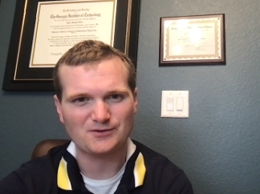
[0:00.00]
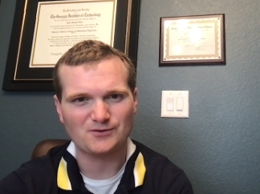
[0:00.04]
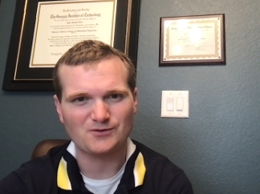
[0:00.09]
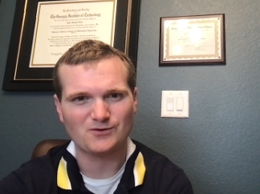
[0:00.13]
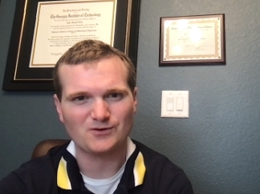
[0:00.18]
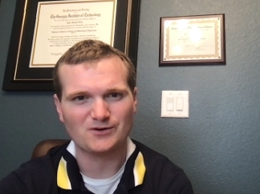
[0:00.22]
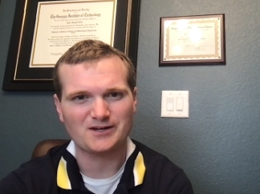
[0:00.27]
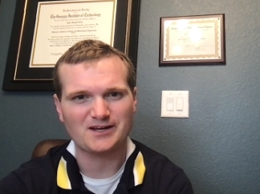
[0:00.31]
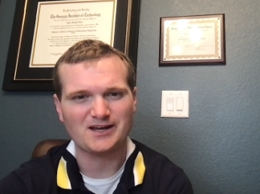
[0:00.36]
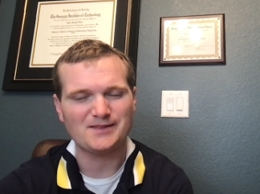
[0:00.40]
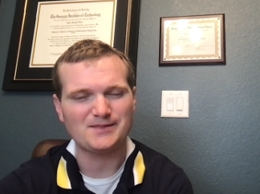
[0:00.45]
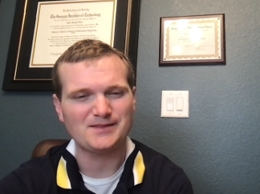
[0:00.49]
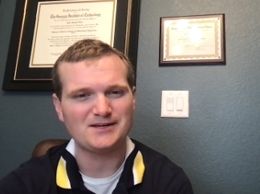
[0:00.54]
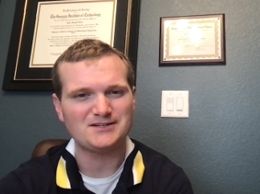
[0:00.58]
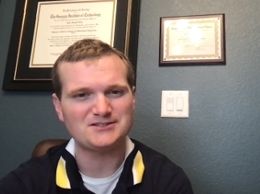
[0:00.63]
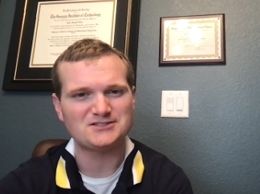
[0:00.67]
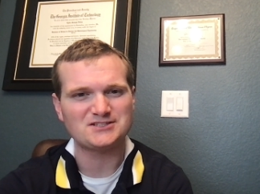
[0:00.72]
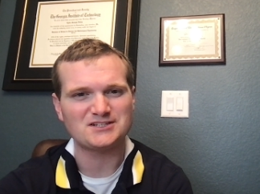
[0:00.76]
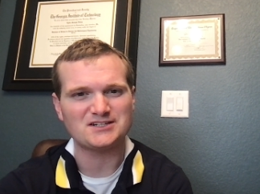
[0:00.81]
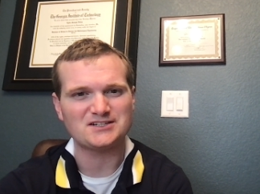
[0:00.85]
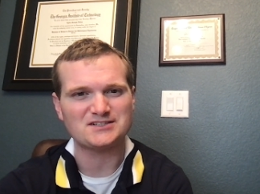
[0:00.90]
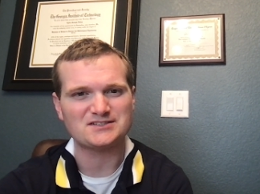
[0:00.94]
or can they
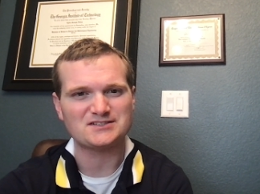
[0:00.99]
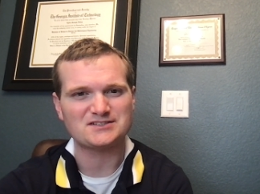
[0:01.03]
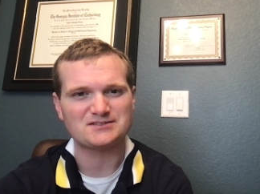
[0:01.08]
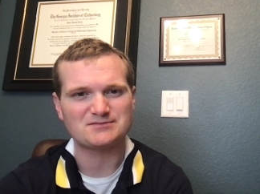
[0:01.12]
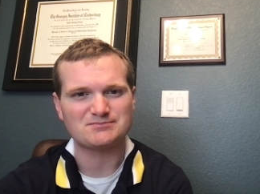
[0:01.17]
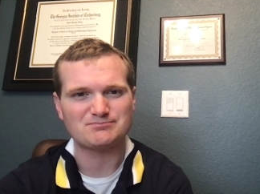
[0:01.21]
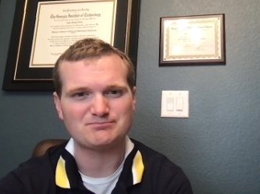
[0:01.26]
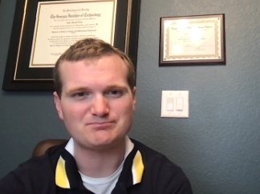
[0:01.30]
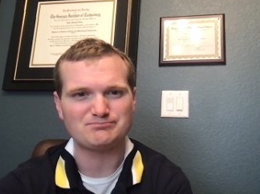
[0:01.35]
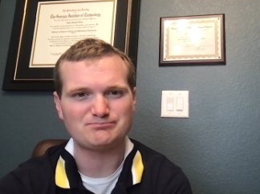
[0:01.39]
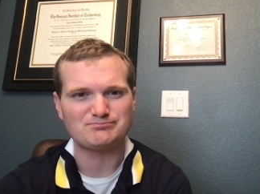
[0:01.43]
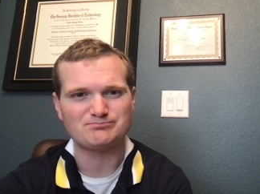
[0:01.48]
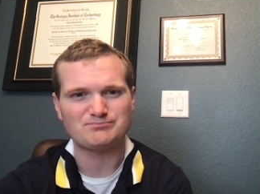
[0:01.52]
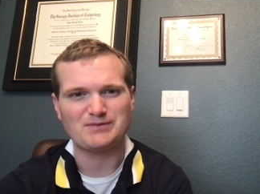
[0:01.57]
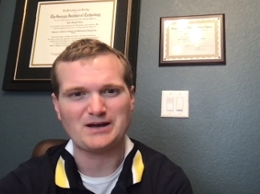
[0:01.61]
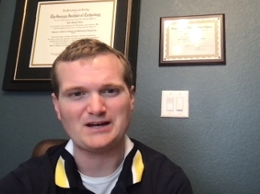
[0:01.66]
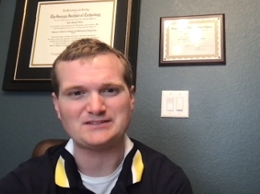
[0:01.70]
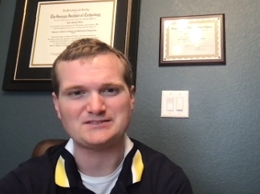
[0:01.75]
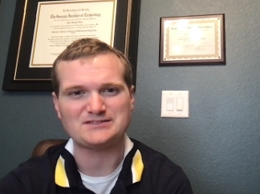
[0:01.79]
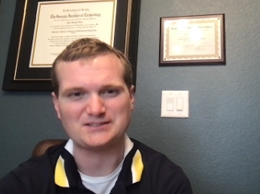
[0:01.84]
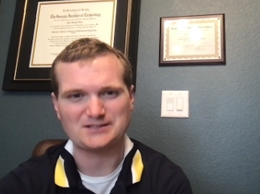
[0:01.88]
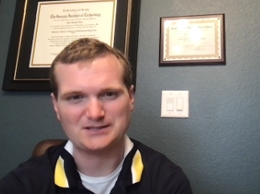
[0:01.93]
just
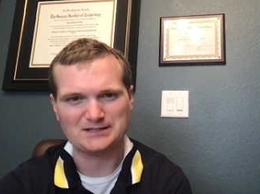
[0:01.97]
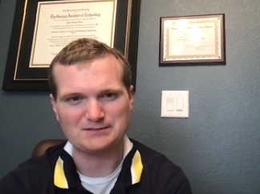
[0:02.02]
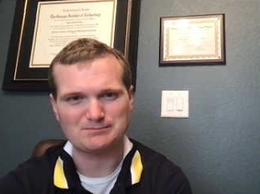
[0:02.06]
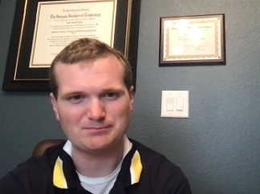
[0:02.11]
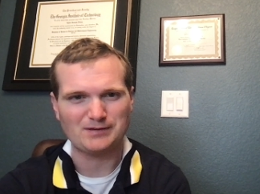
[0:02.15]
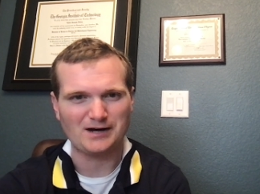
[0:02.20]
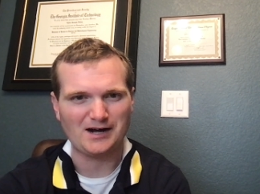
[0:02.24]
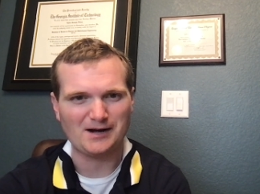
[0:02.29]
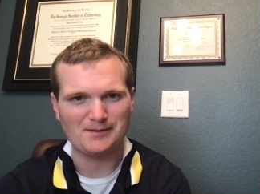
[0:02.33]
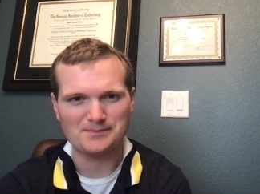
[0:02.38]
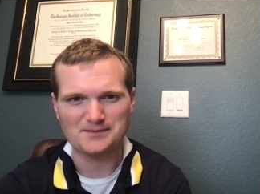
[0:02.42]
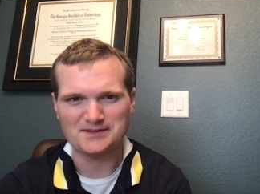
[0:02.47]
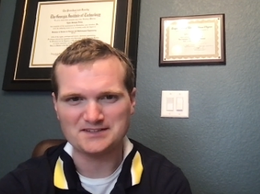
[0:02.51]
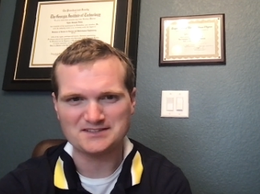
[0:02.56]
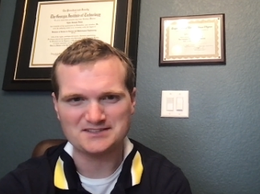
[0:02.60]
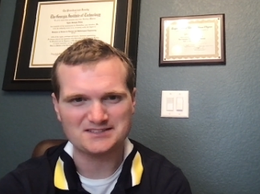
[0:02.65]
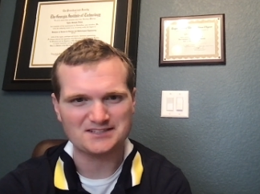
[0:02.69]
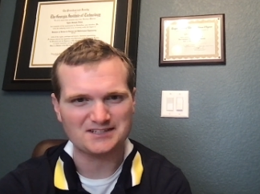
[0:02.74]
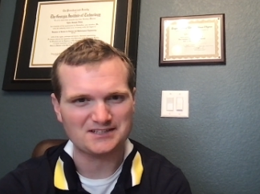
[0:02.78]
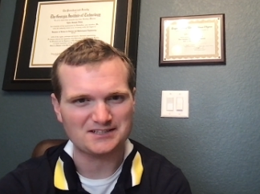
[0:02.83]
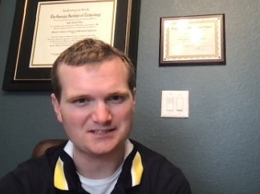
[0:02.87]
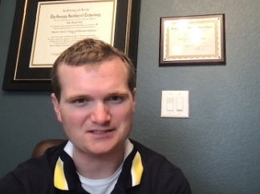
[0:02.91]
basically bomb the
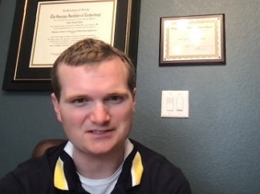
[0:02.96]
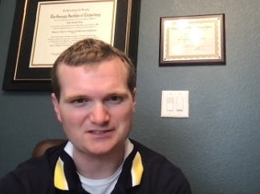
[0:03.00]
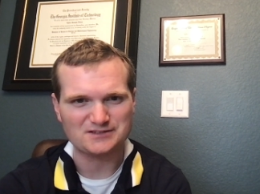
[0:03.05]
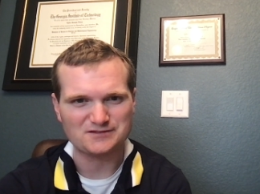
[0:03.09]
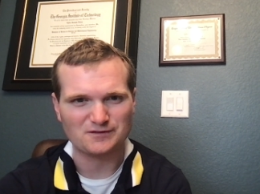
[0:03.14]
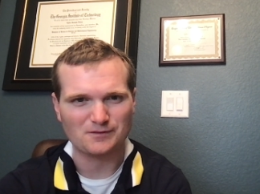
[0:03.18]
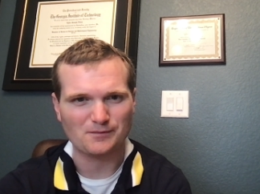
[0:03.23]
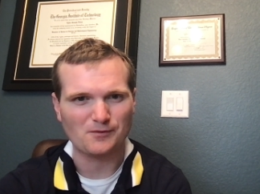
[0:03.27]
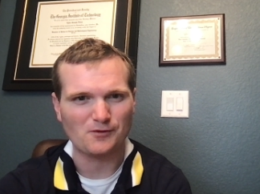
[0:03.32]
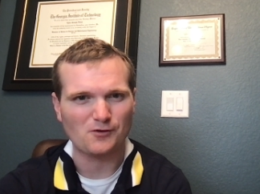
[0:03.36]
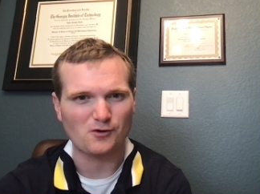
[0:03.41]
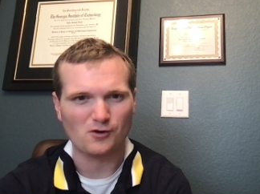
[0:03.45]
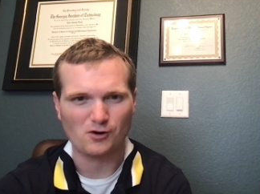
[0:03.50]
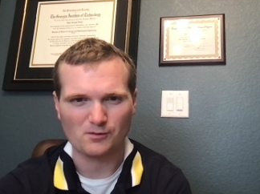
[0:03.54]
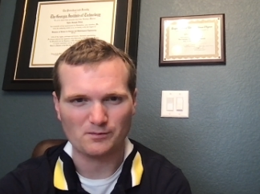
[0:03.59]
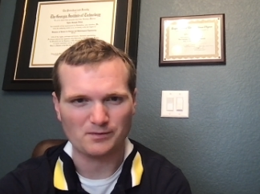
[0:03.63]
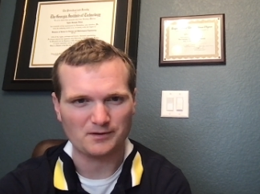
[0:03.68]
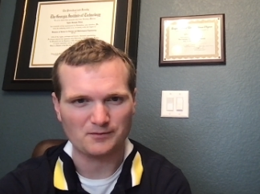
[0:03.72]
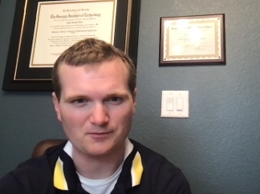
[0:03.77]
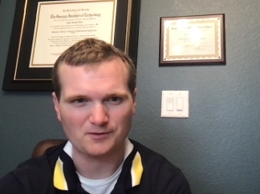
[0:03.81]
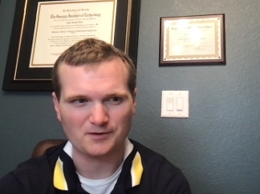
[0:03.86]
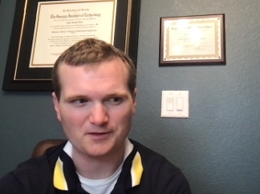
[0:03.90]
cities from
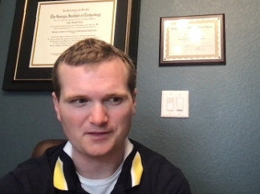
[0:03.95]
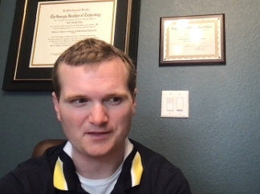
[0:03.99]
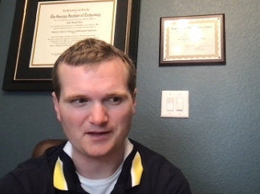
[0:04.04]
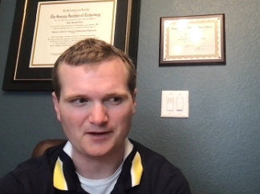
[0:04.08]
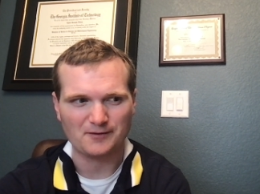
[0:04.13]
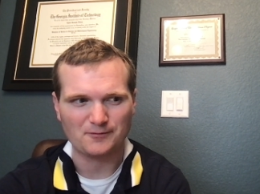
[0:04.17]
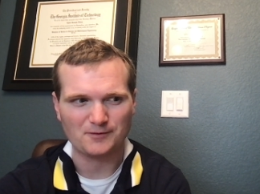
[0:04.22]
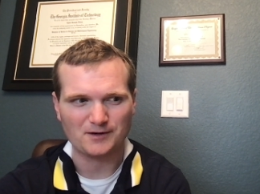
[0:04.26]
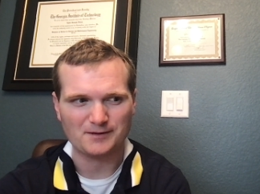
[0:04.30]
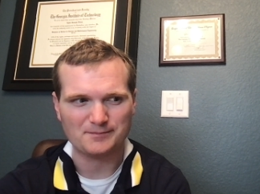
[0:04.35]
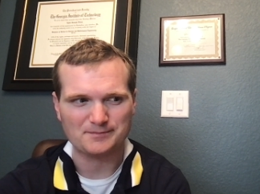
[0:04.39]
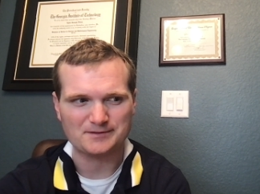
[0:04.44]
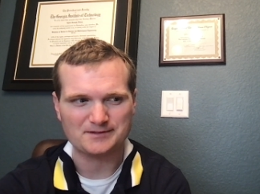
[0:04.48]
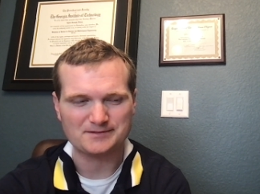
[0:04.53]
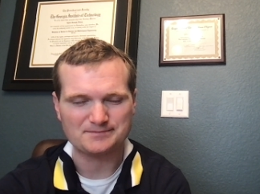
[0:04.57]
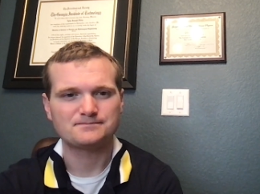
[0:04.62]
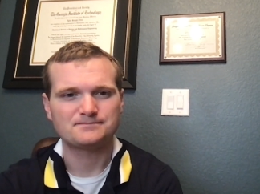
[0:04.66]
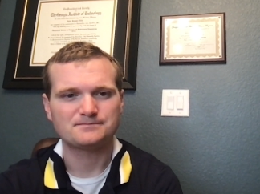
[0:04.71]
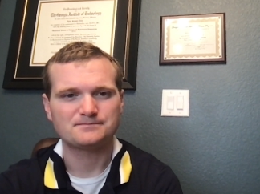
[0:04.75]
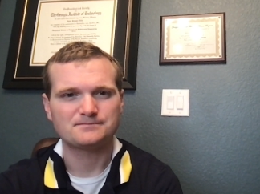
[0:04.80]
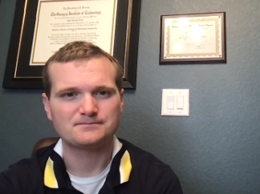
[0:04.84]
orbit with that weapon?